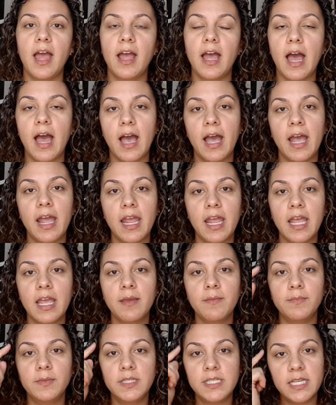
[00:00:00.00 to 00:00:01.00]

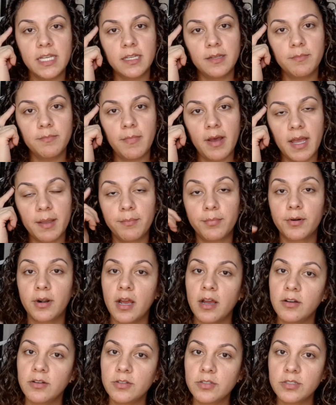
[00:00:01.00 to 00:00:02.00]
I did my
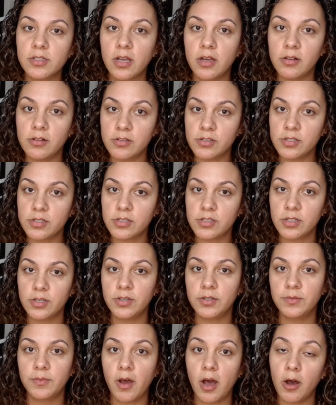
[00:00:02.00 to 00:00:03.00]
brows
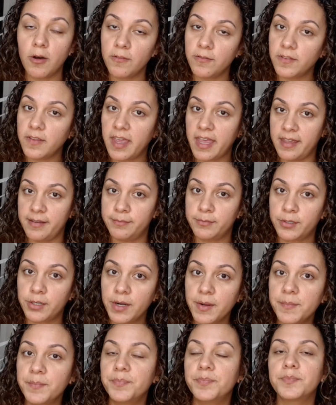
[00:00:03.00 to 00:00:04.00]
also off
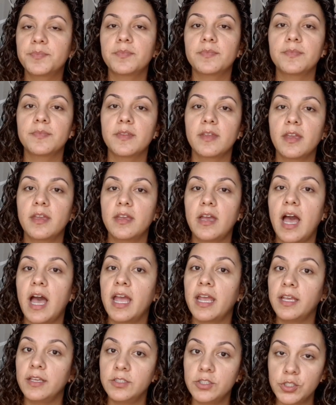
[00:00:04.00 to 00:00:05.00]
camera.
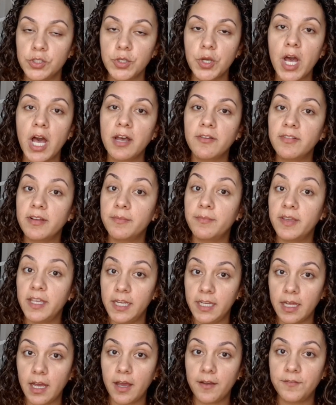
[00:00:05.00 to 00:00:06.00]
I do have
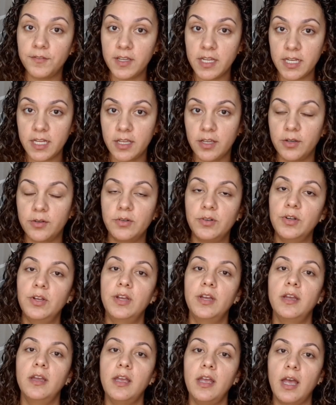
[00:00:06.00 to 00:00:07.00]
a video
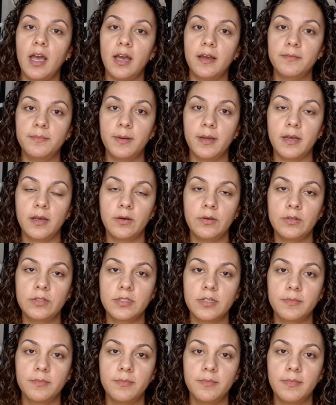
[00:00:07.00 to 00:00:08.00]
about
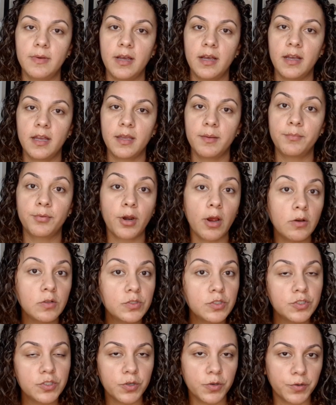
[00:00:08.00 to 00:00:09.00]
my brow
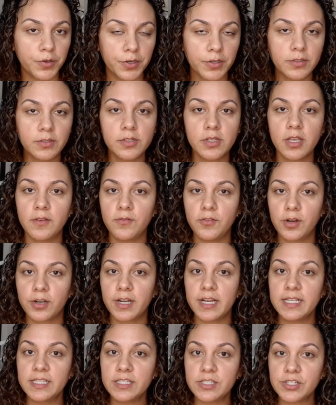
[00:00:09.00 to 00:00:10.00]
tutorial. If you're
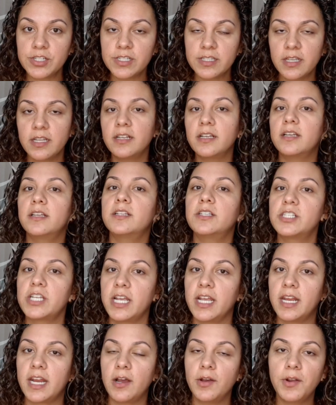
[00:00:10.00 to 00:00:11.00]
interested,
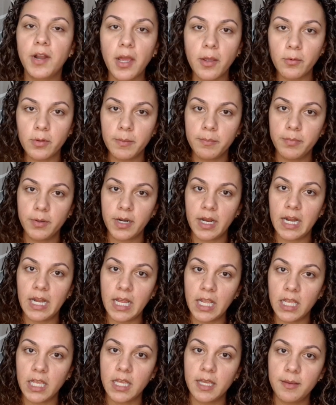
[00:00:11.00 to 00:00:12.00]
check it out. I will put a
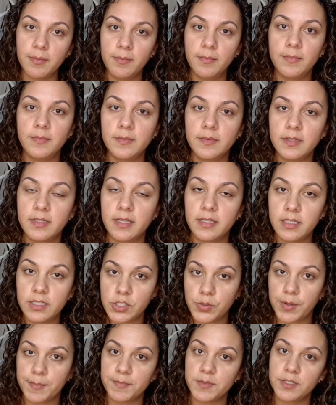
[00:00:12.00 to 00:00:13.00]
link in the
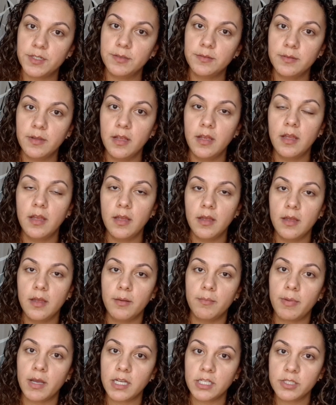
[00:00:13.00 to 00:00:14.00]
description
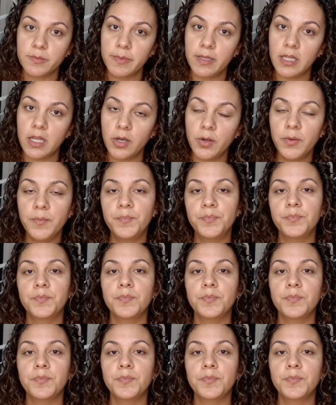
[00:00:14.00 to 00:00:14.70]
box below.